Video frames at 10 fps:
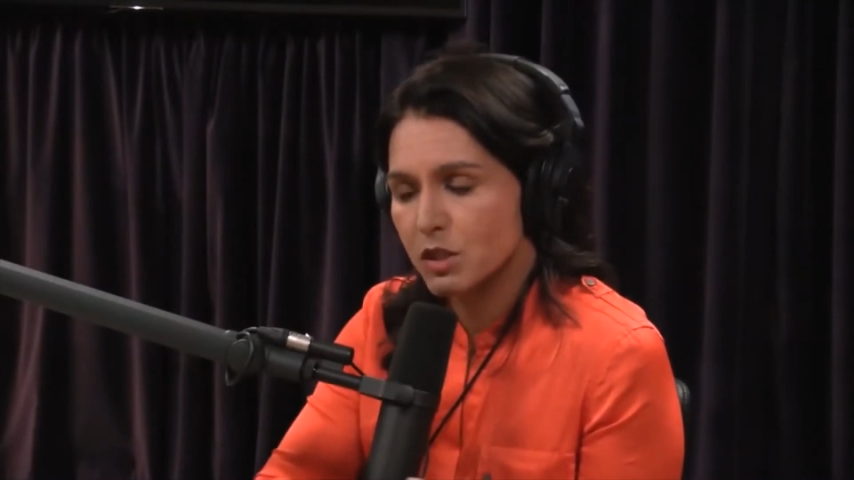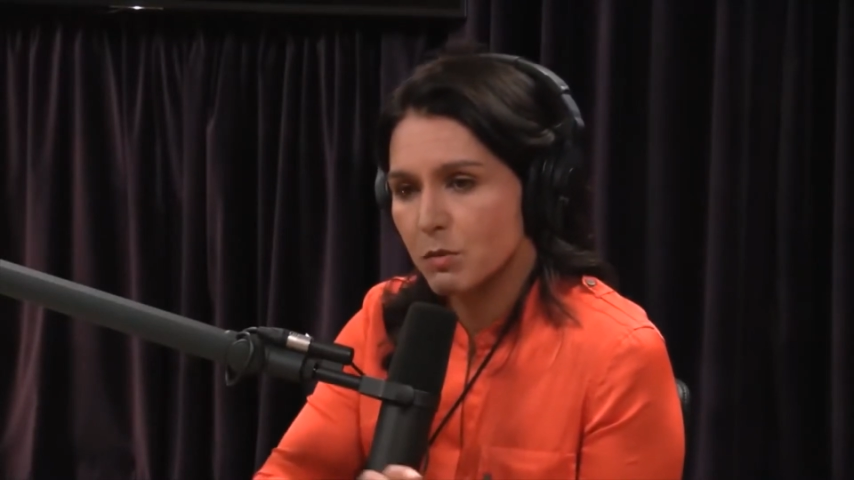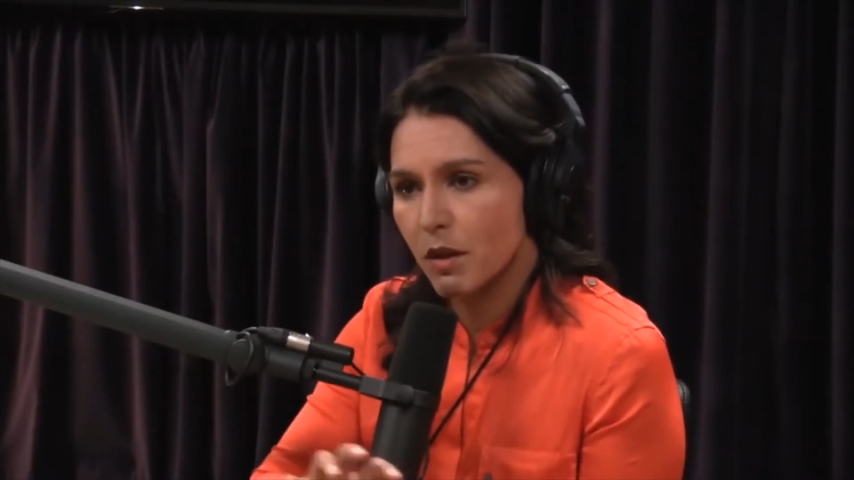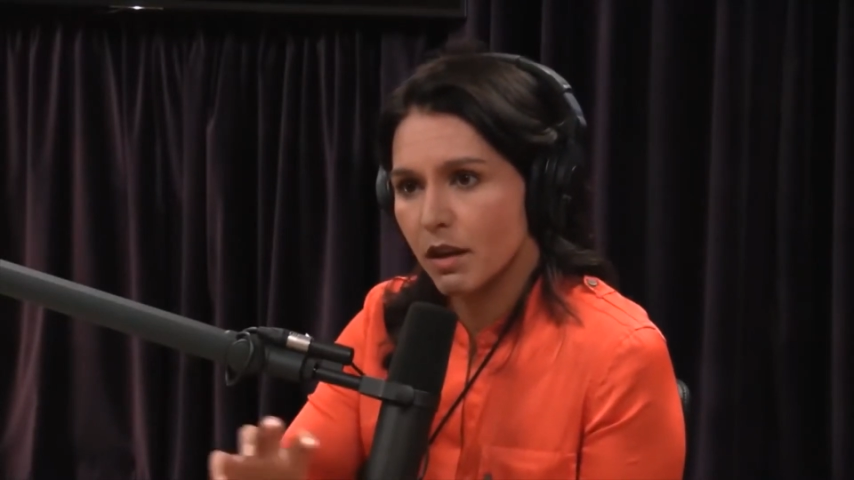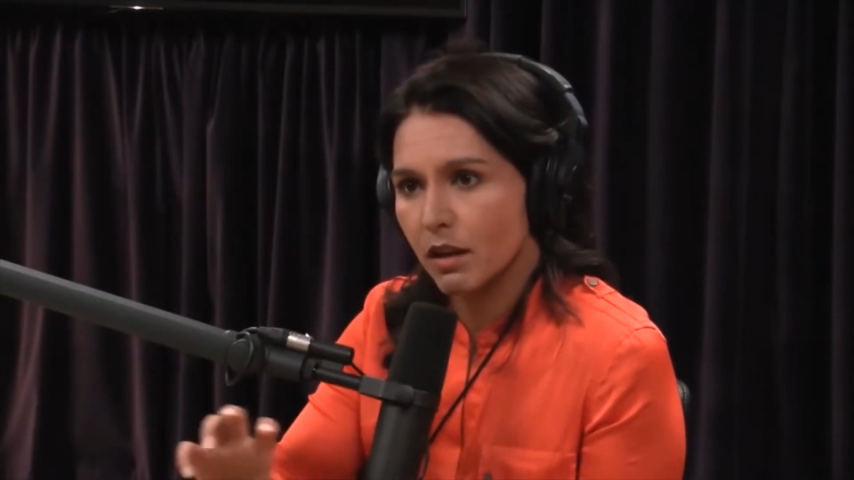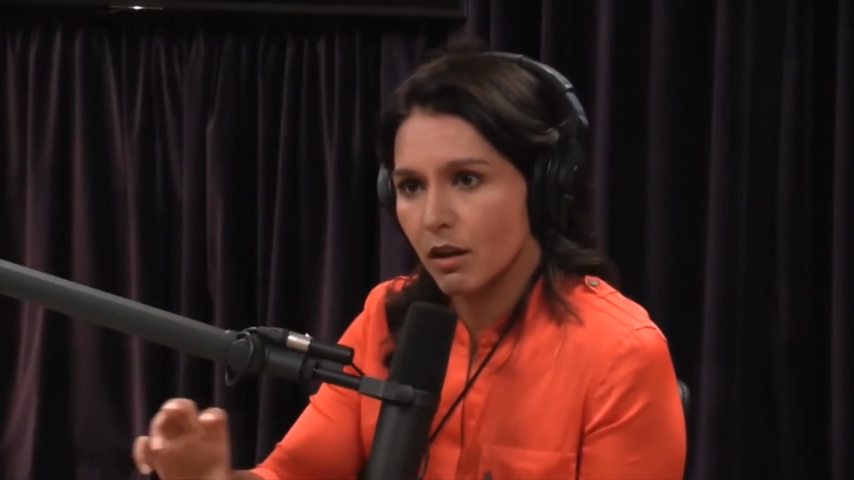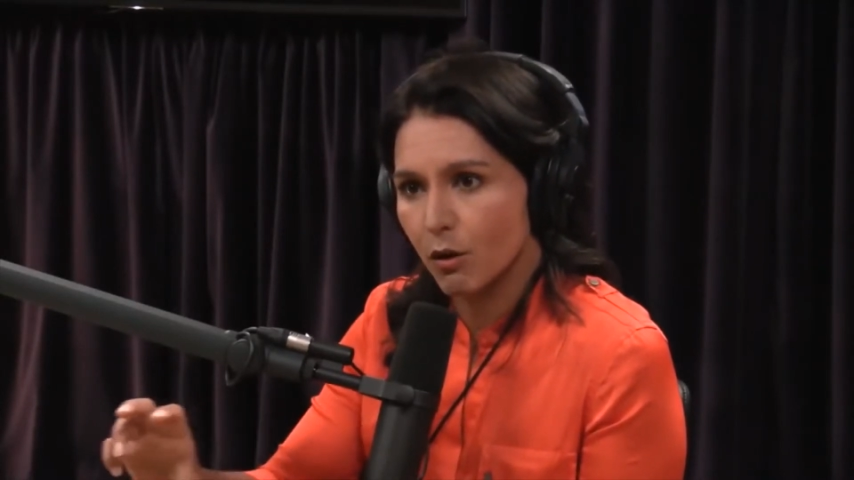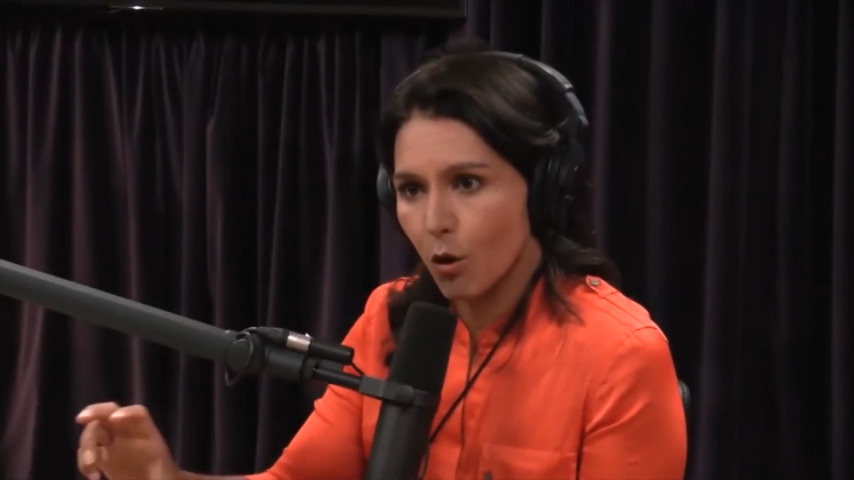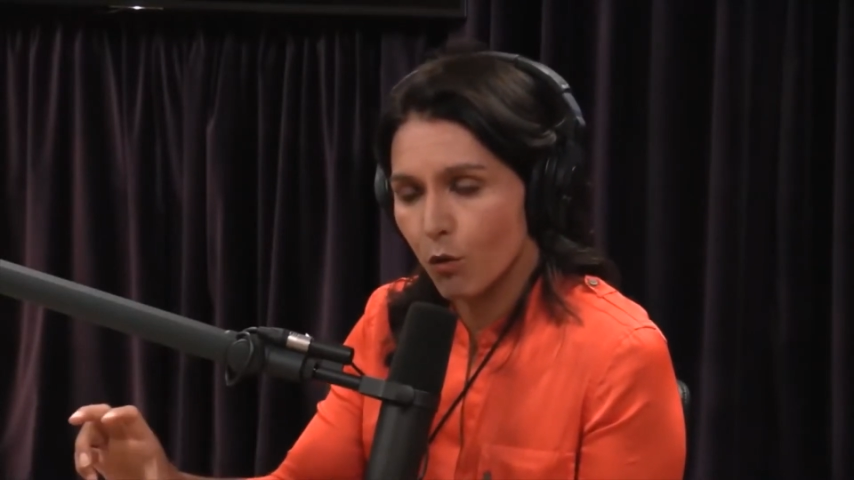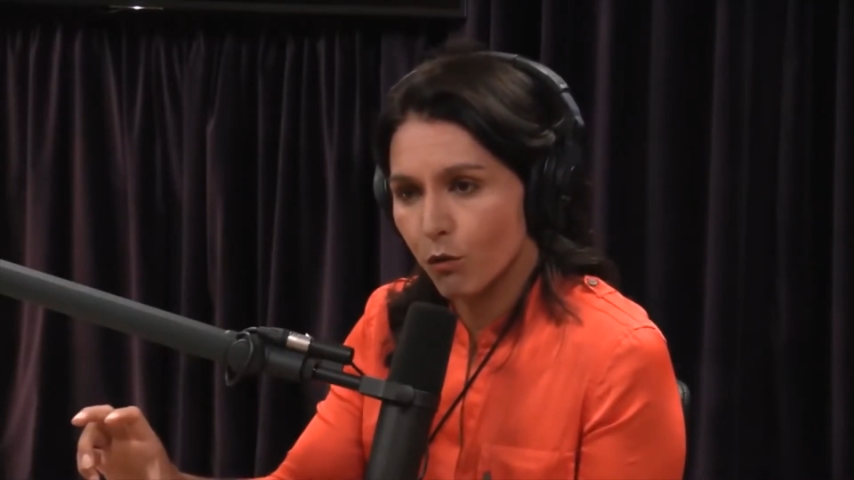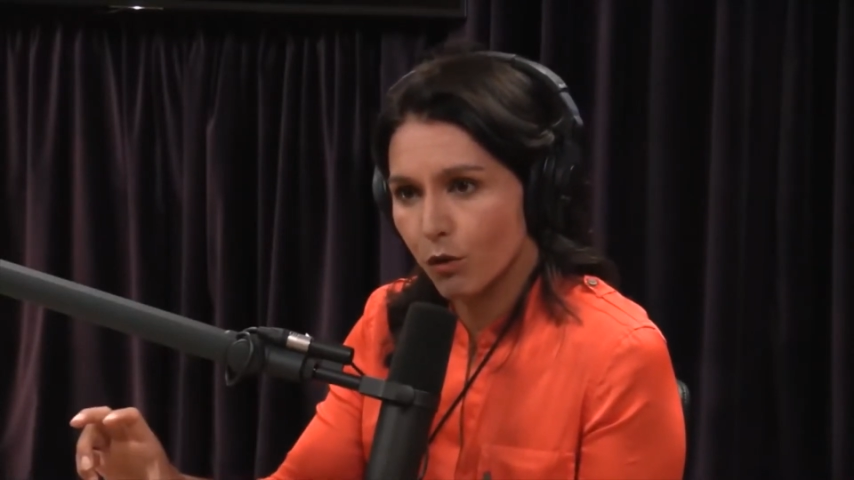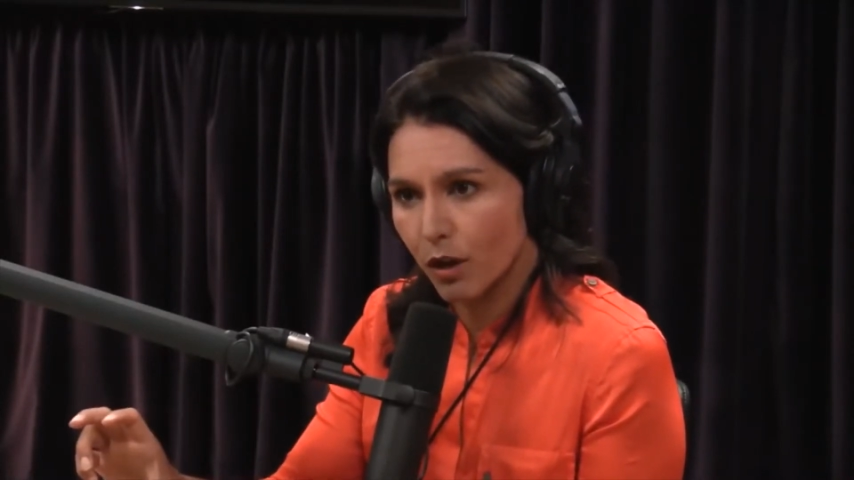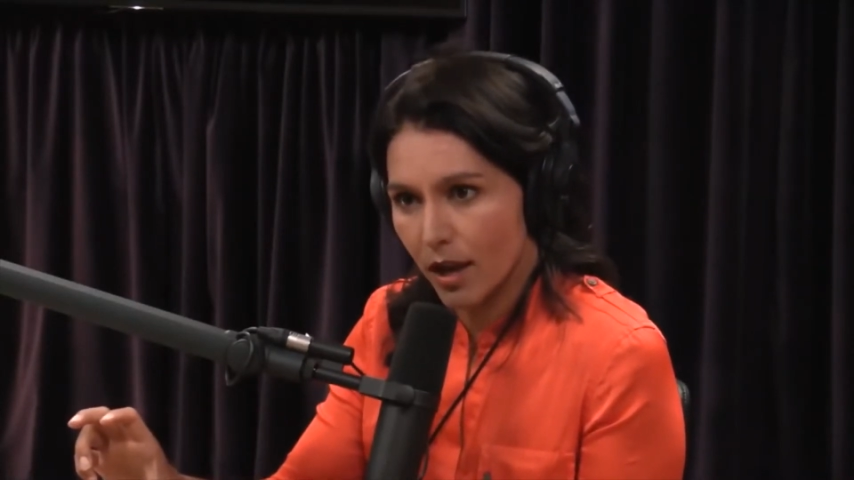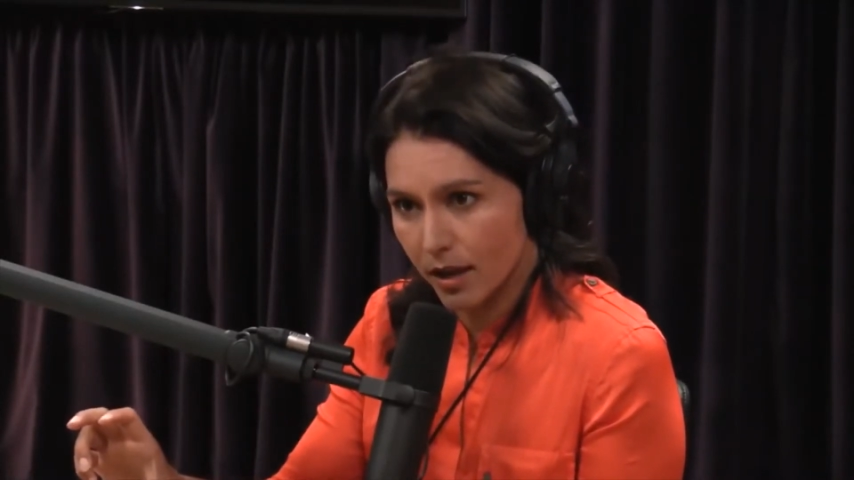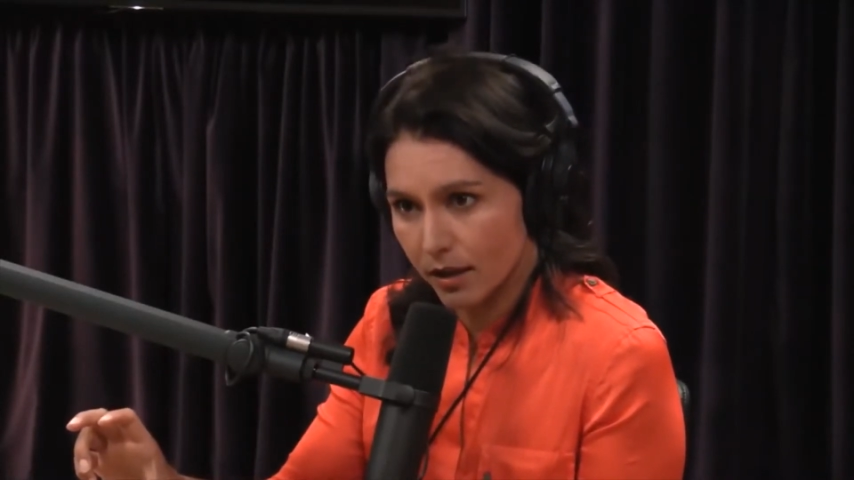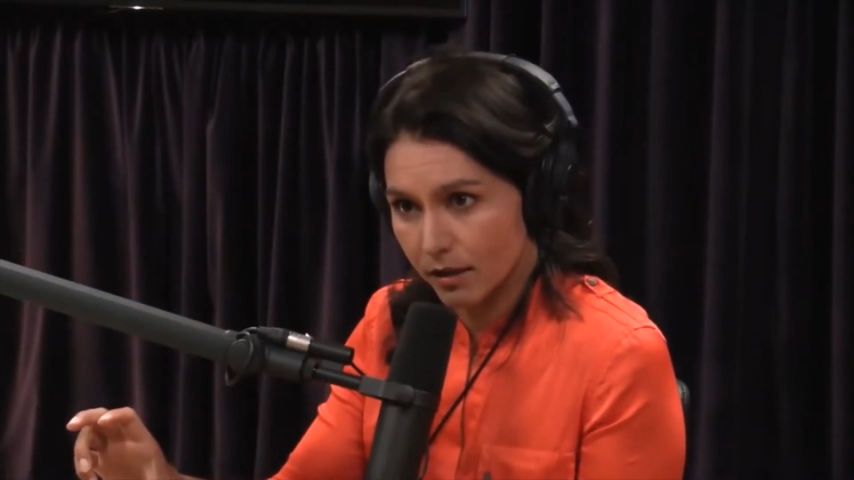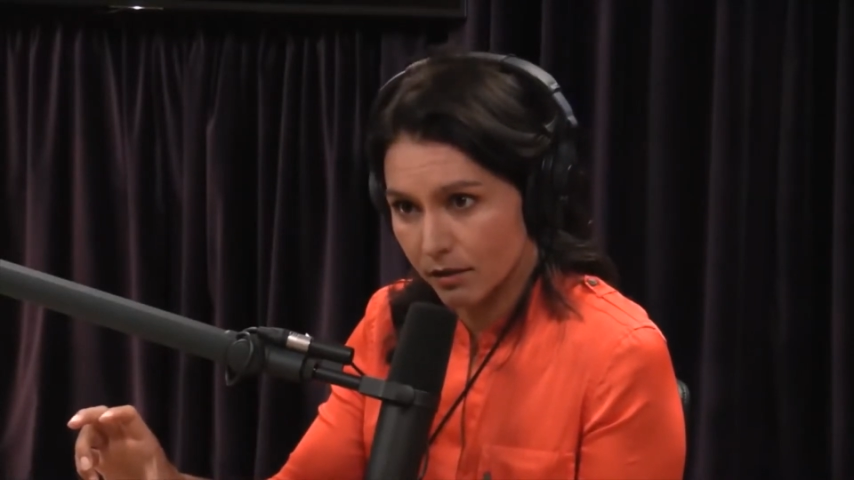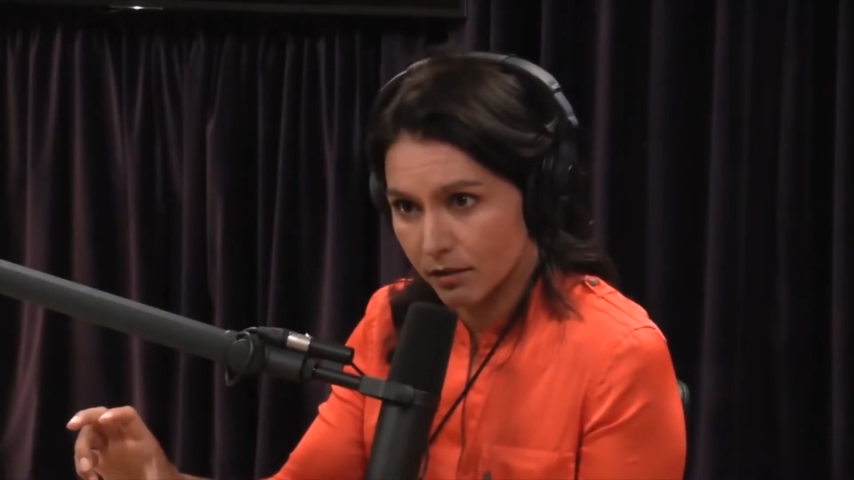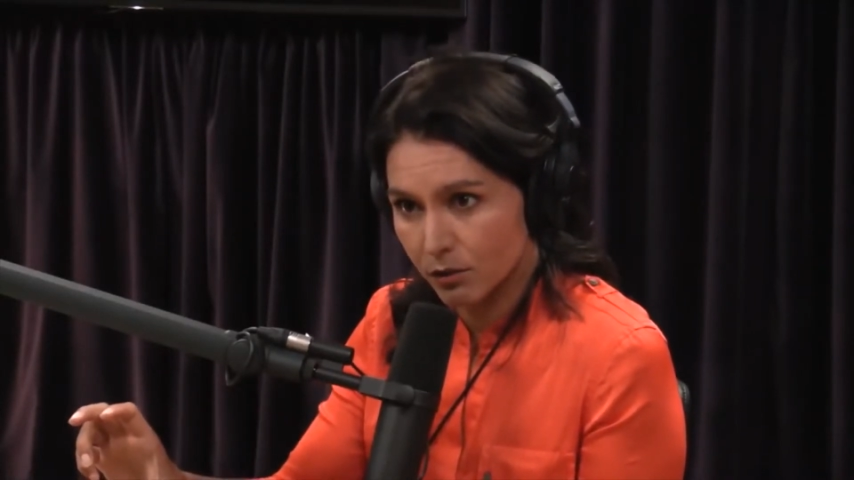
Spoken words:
spending on overhead